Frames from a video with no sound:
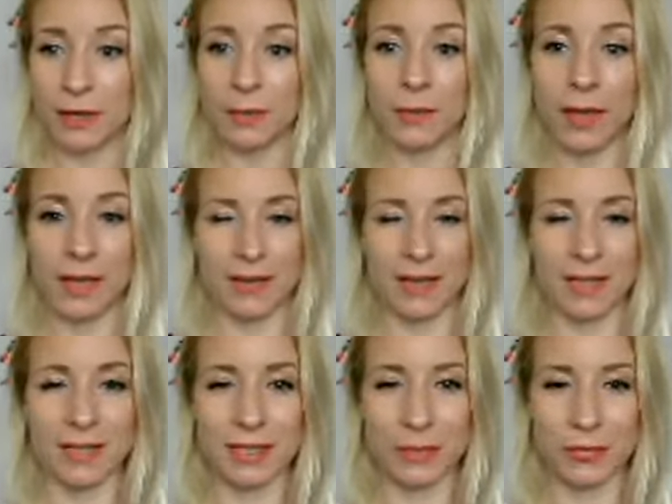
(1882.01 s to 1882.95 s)
Okay,
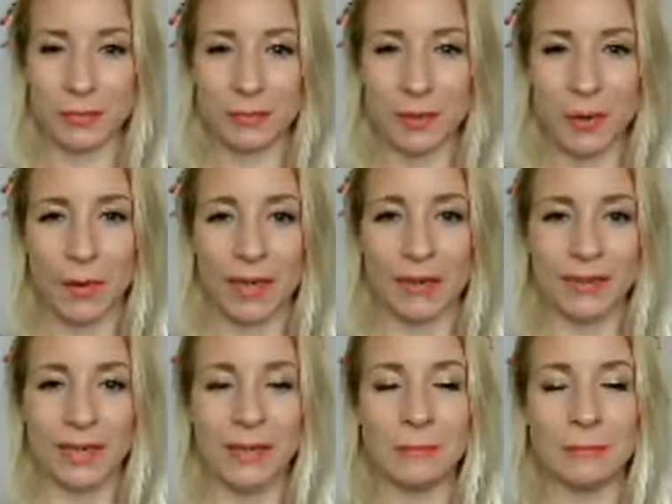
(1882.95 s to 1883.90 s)
thanks, Dave. Okay,
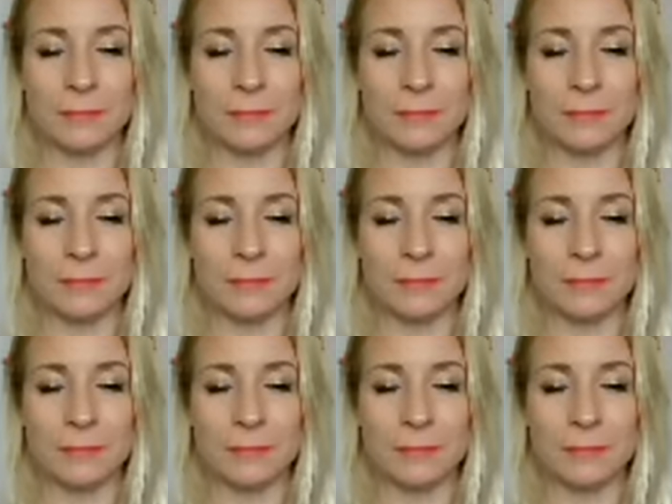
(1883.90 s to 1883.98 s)
ready?